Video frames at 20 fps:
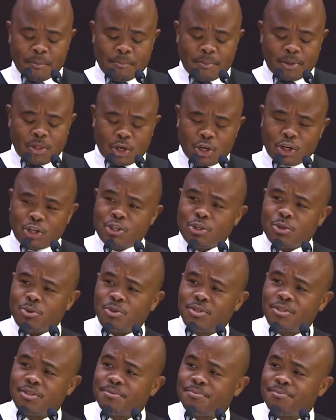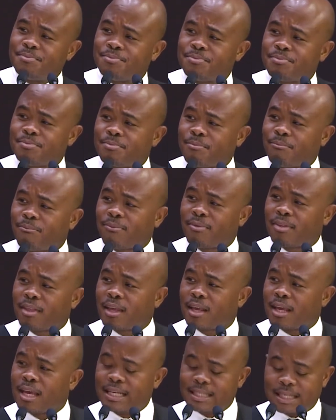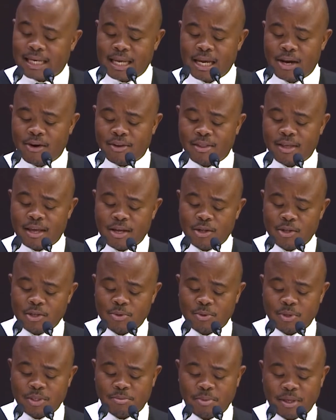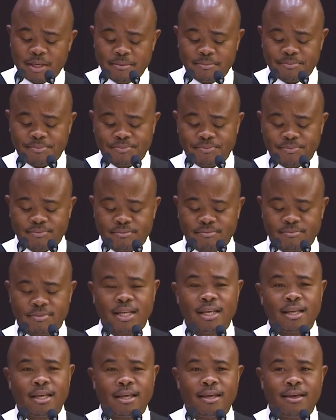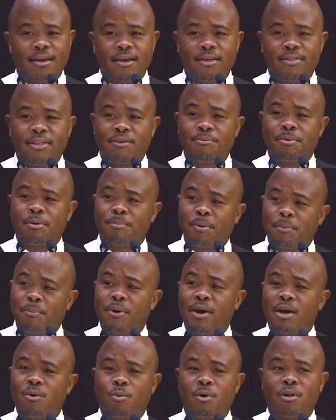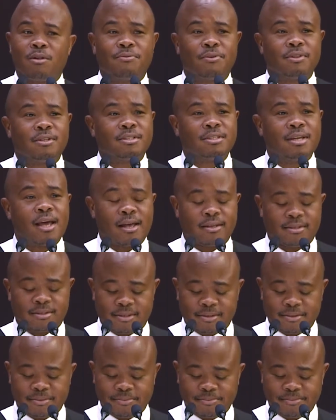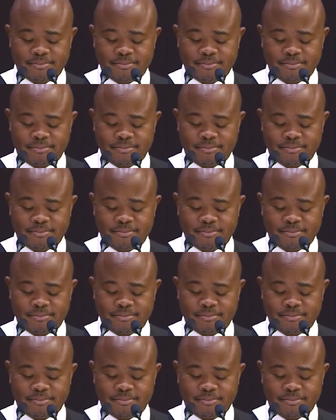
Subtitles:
But the good news is that here at the ALUSB, they have been prepared well for this task.